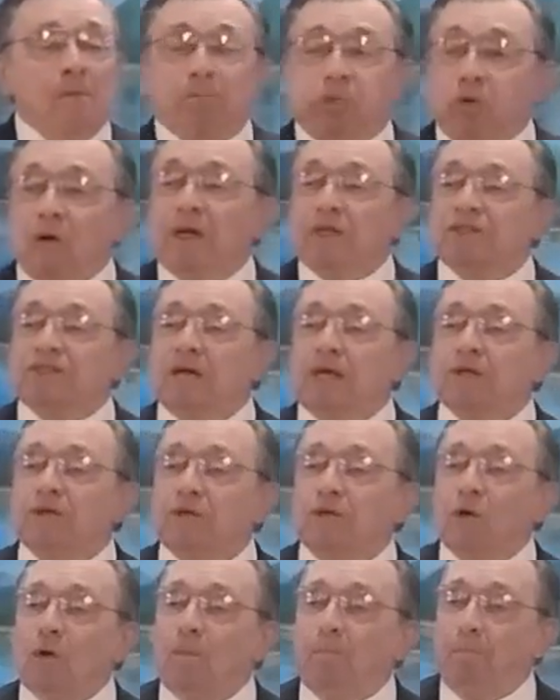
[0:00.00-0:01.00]
present
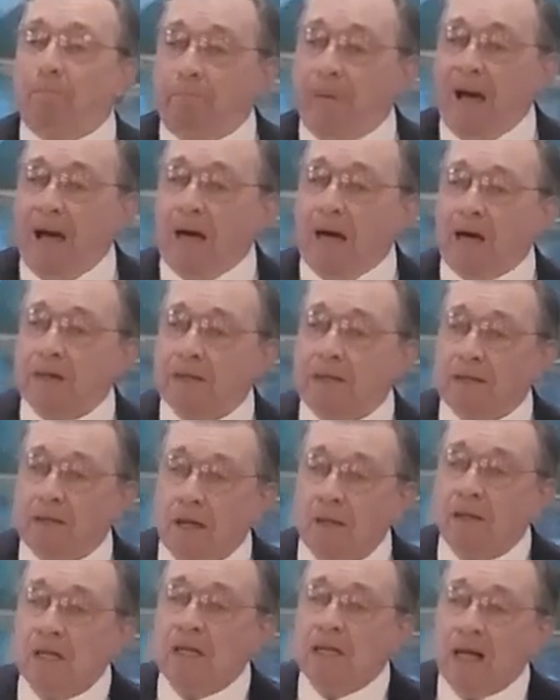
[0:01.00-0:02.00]
your body
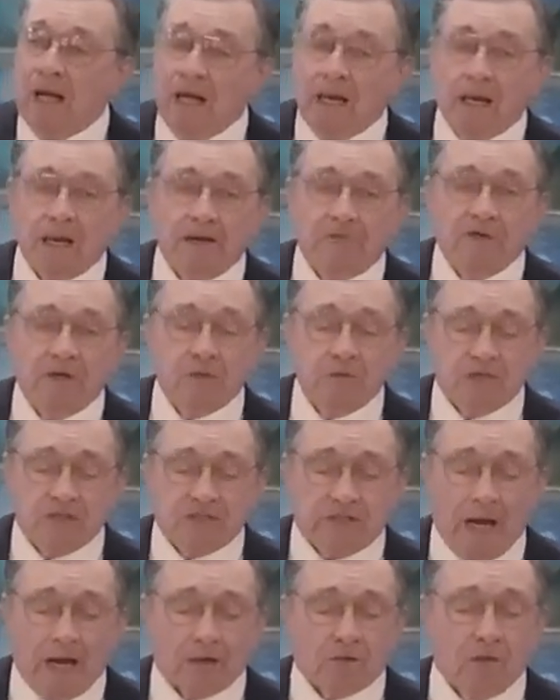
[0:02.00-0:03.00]
a living
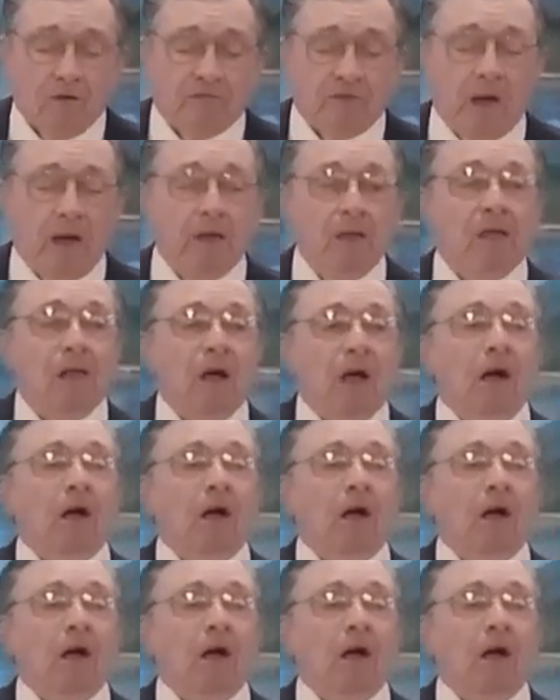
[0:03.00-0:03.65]
sacrifice